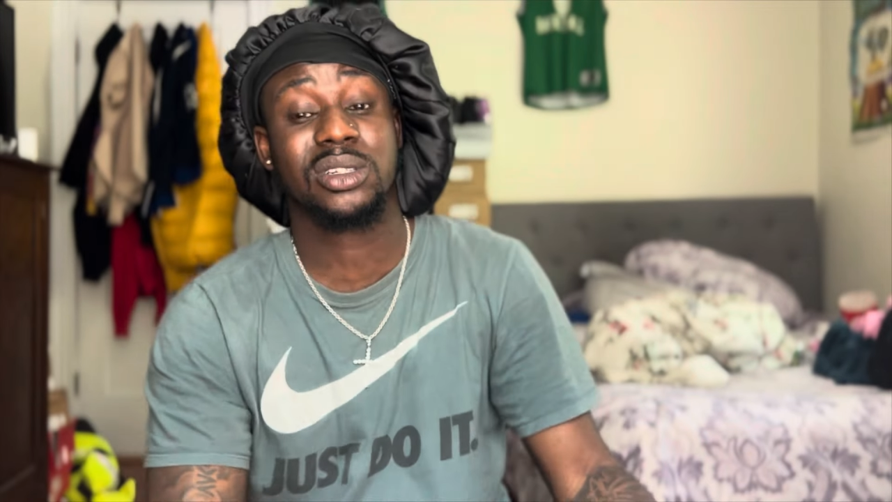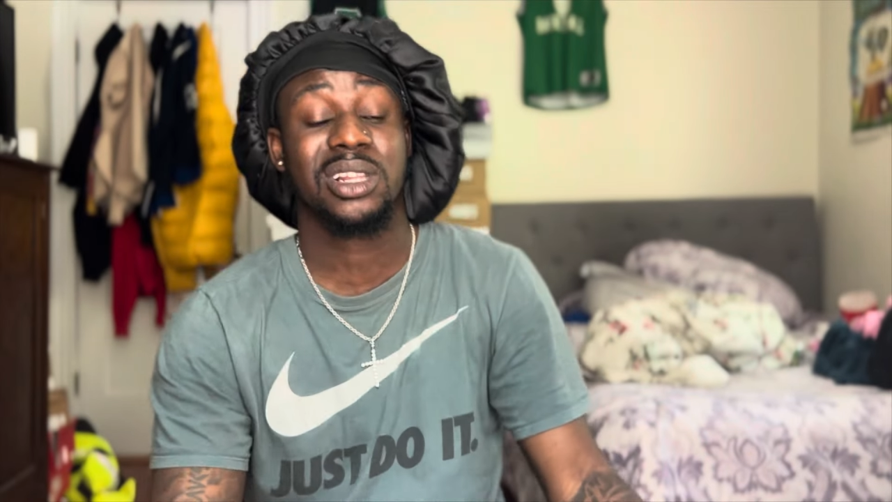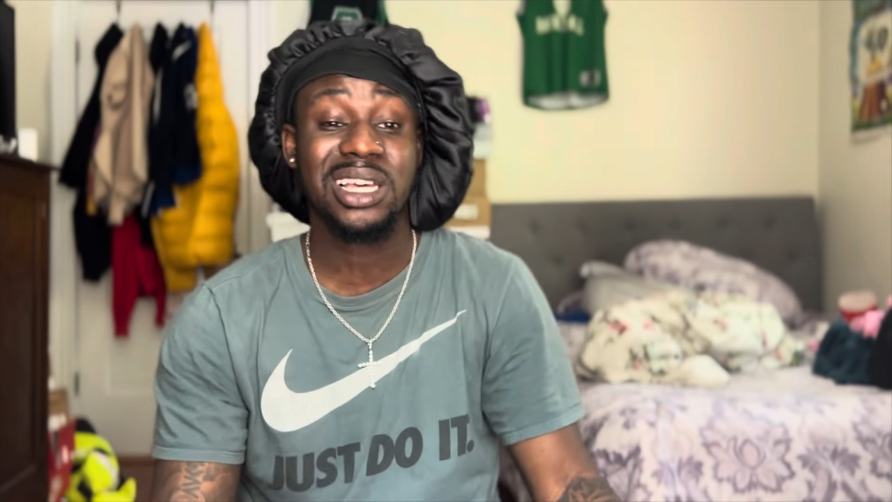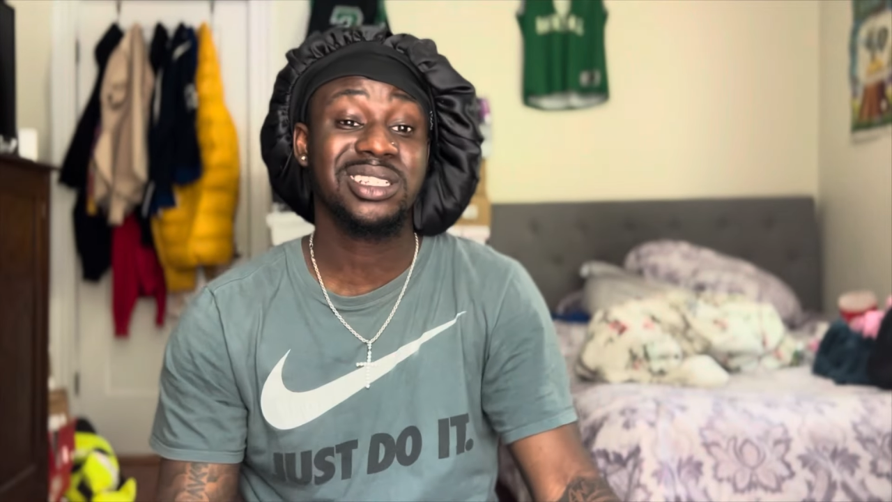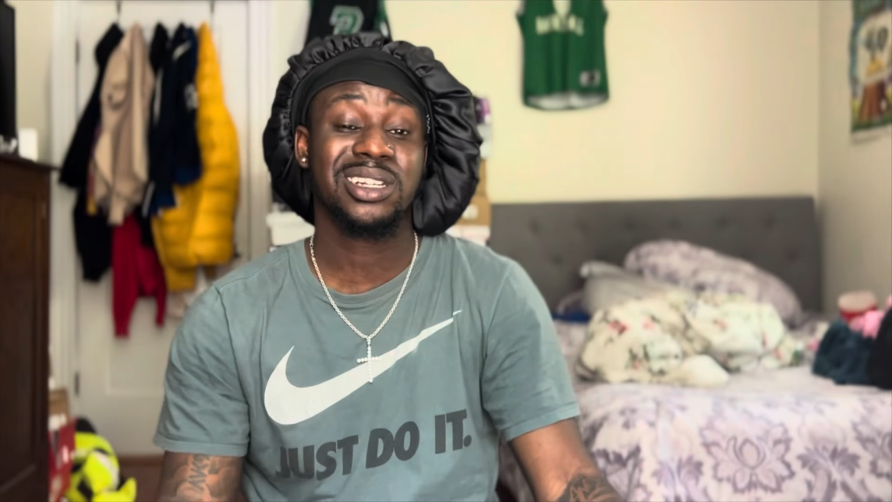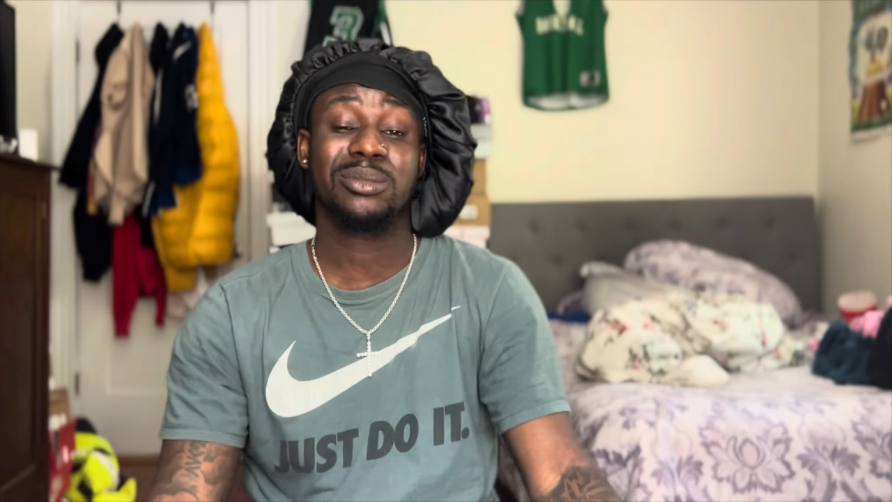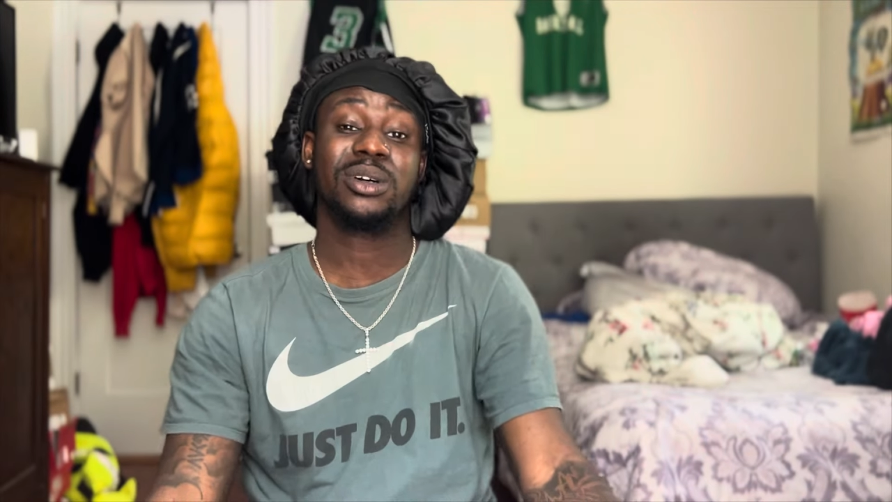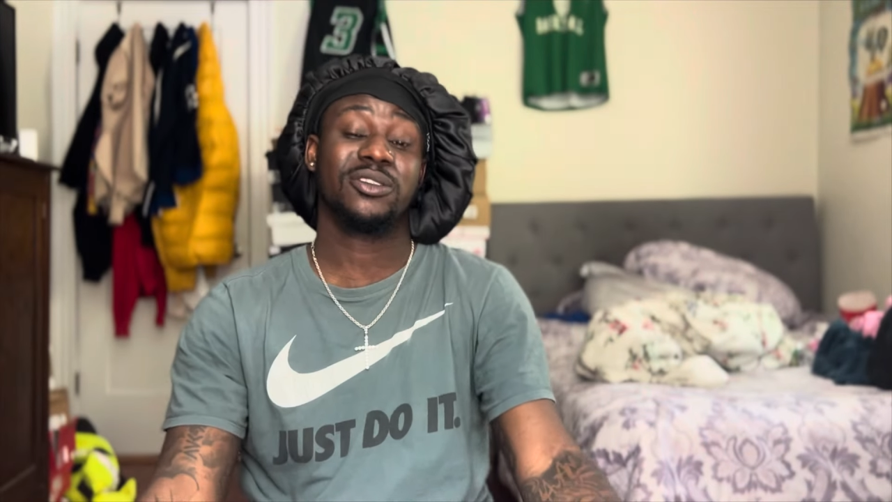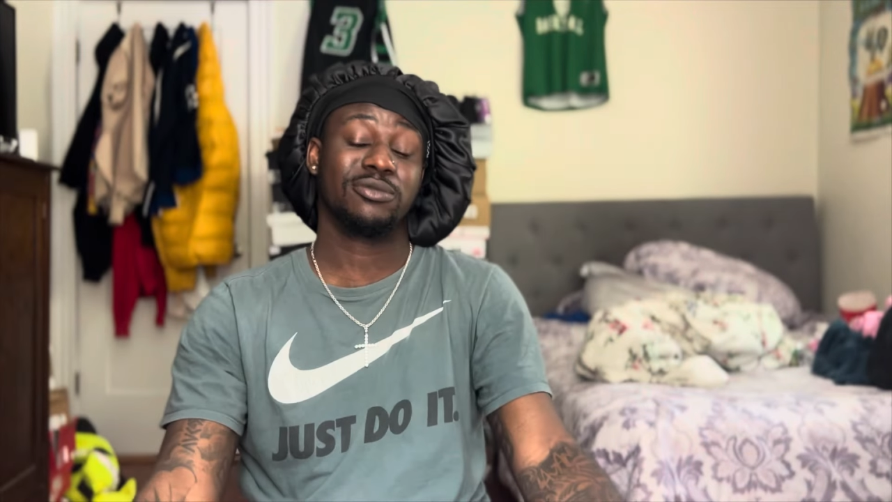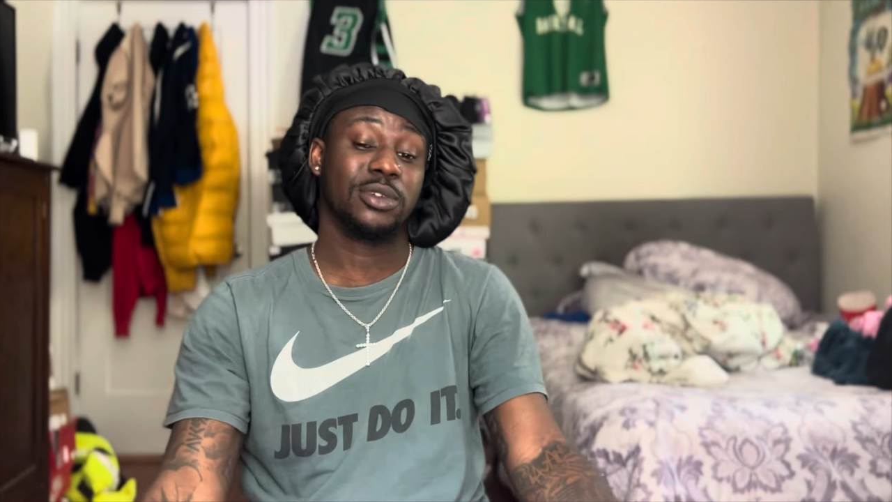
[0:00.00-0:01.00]
less than a
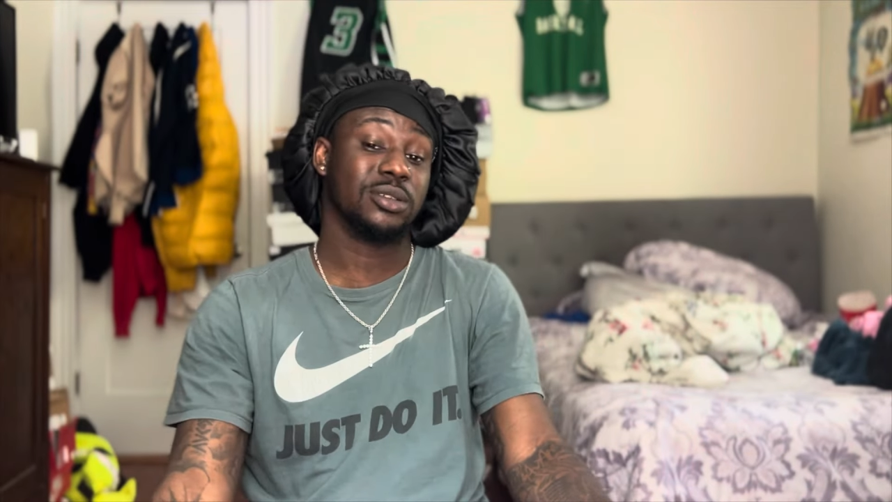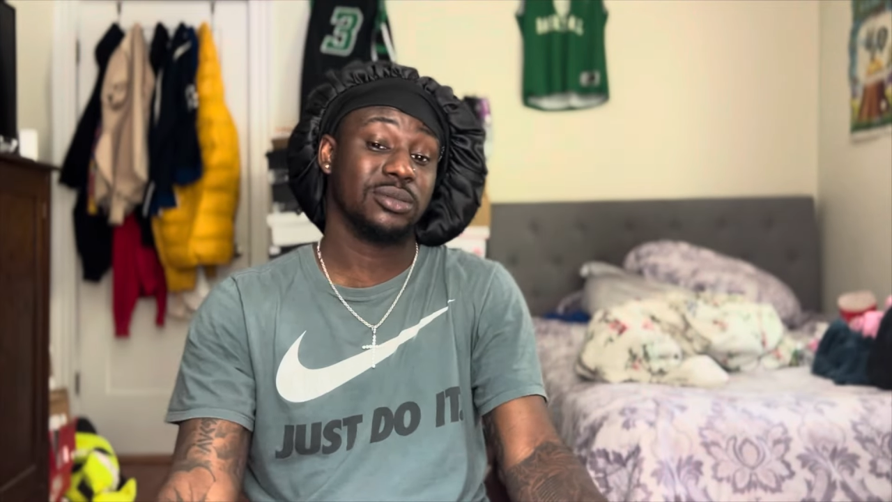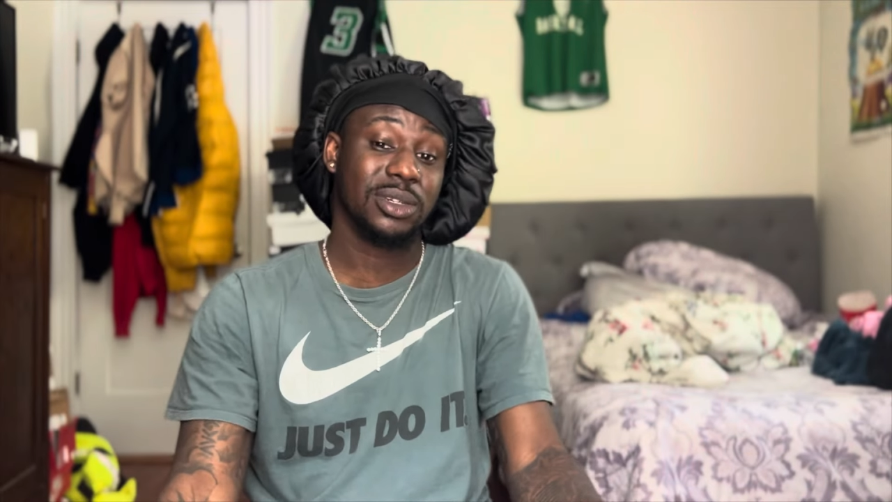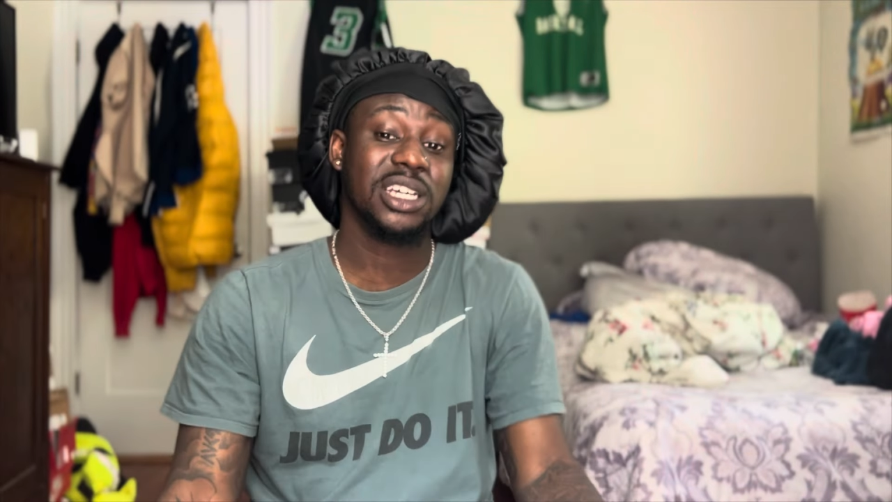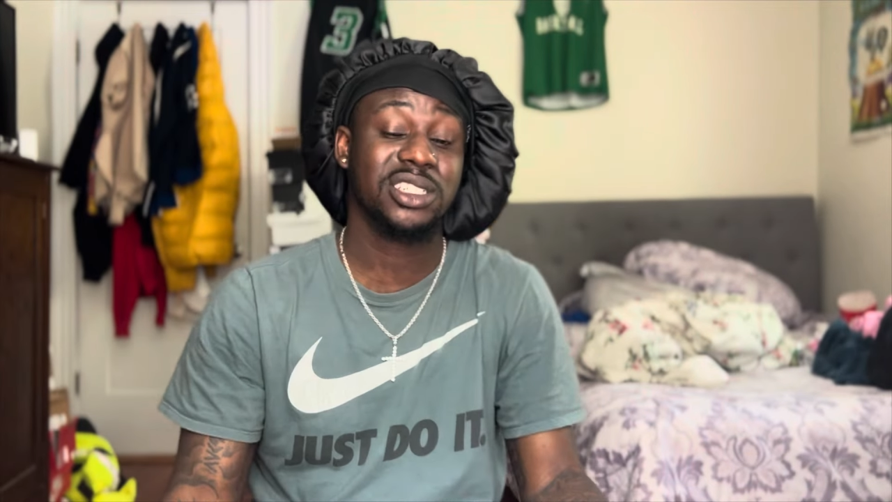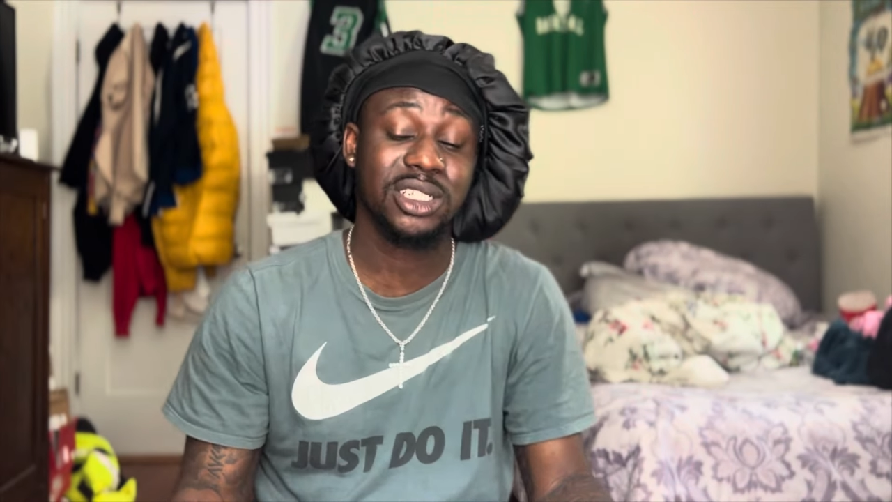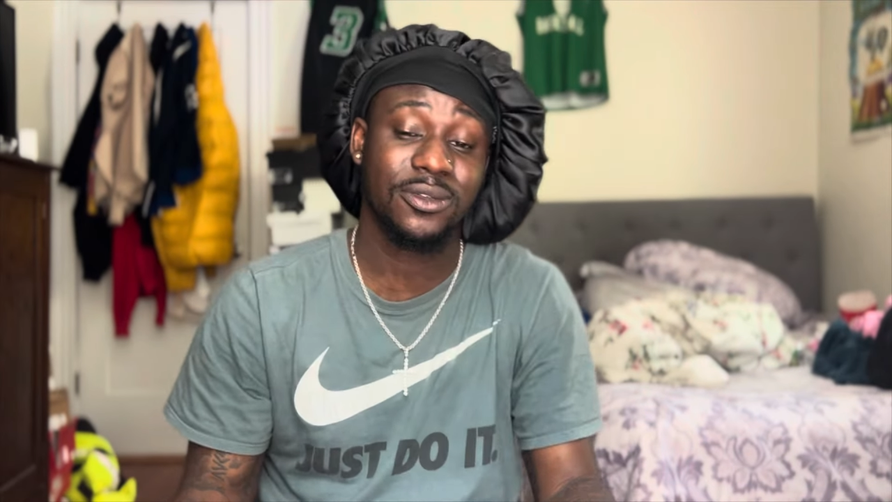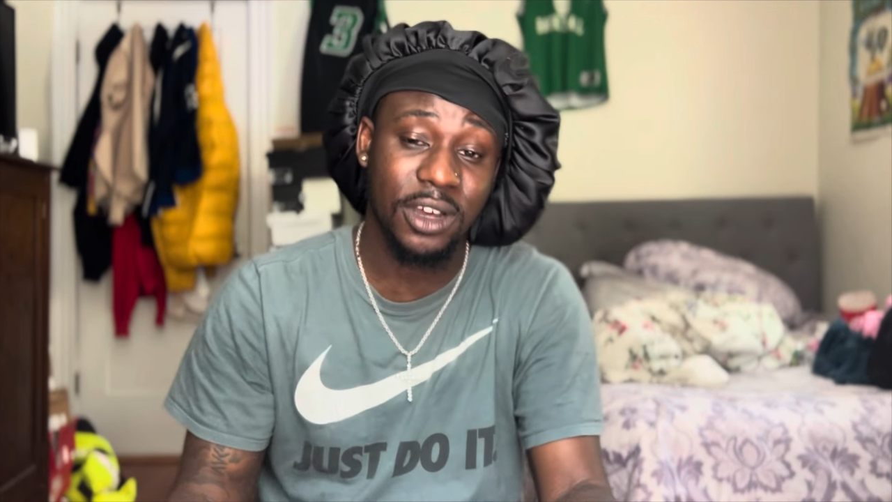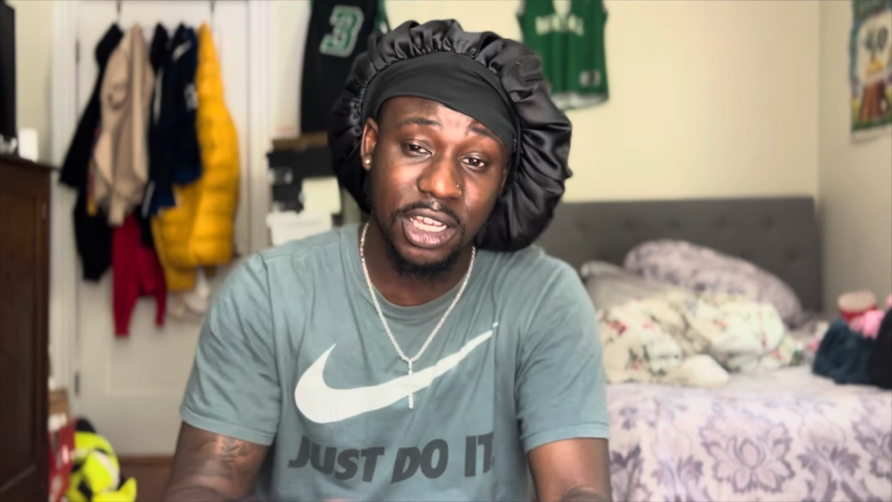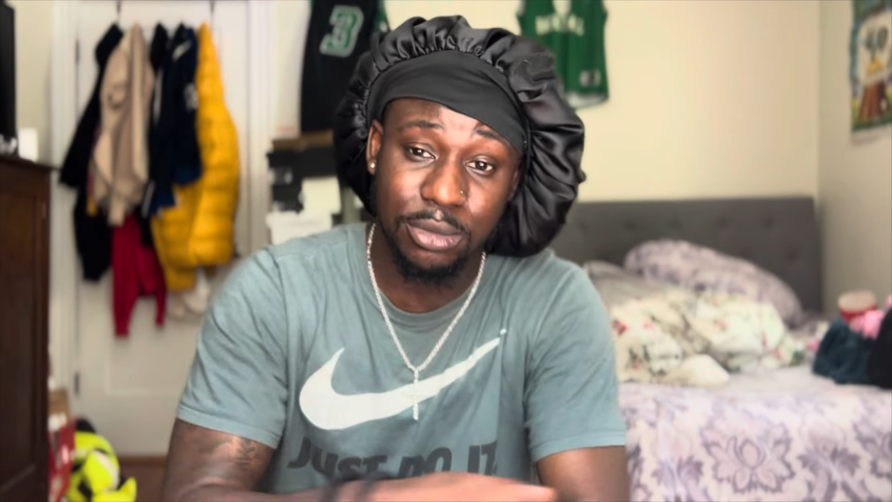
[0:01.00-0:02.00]
month, bro. That's just
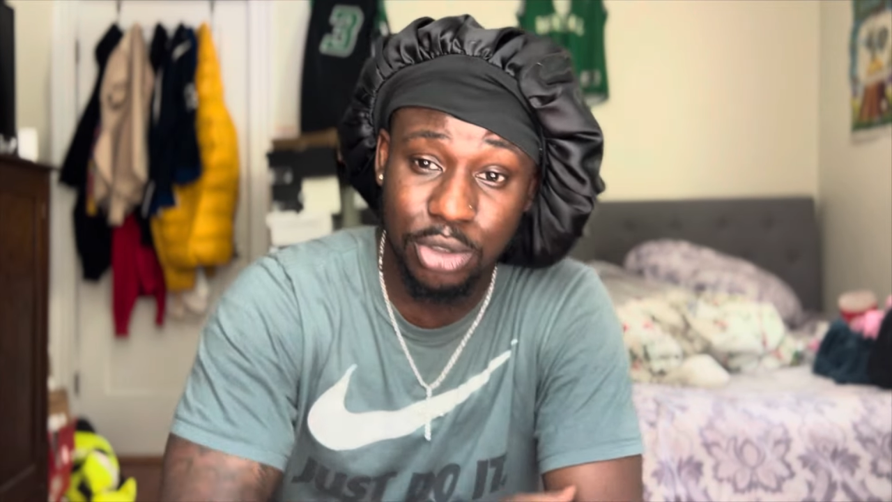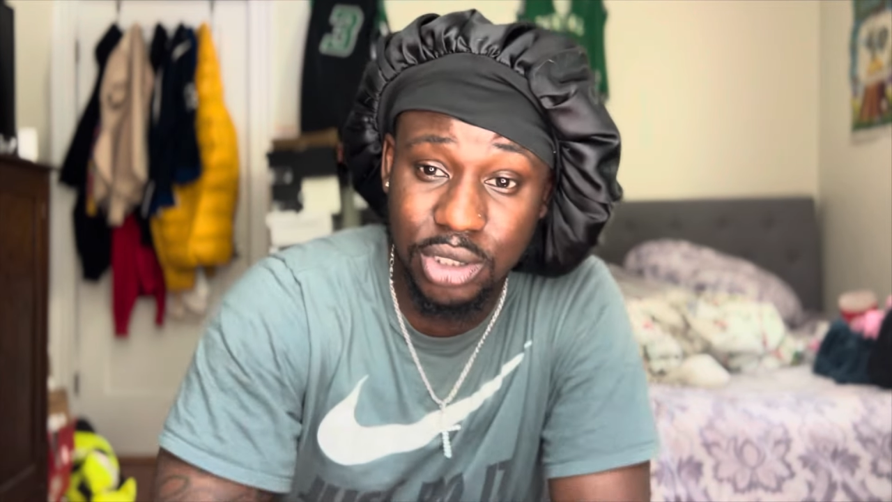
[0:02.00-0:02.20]
fire, bro.